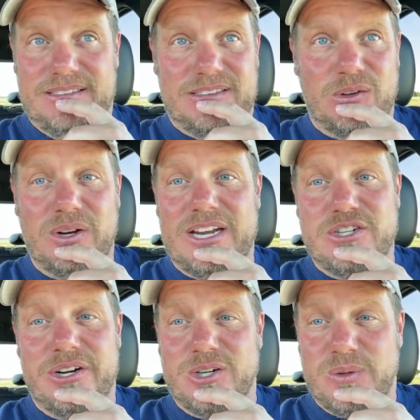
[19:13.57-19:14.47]
Toyota
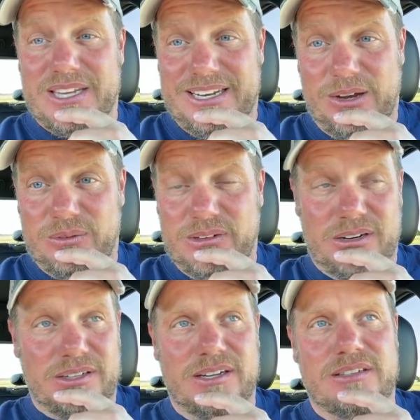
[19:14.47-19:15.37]
engineers went to town, or
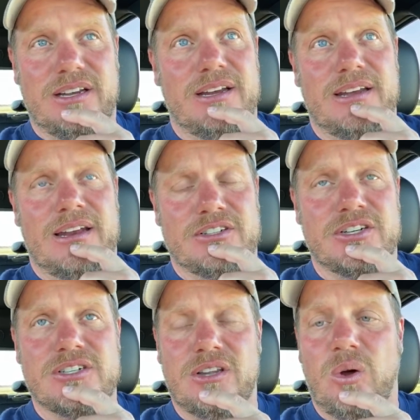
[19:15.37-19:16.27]
uh,
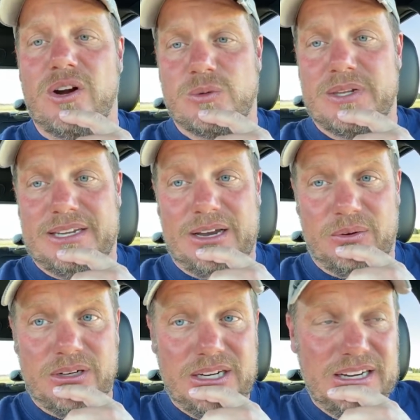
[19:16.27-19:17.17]
engineers, lawyers went to
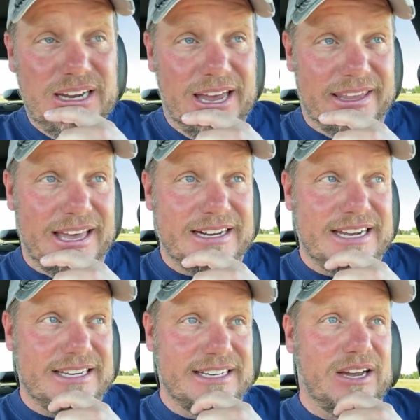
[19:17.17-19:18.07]
town, and they got it
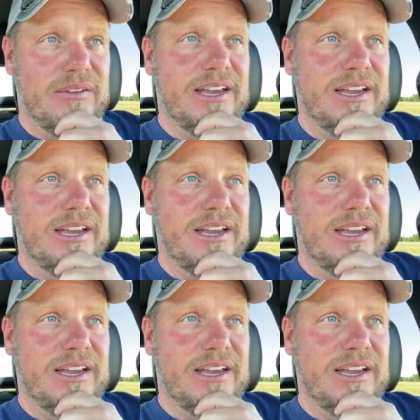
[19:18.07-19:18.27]
taken down.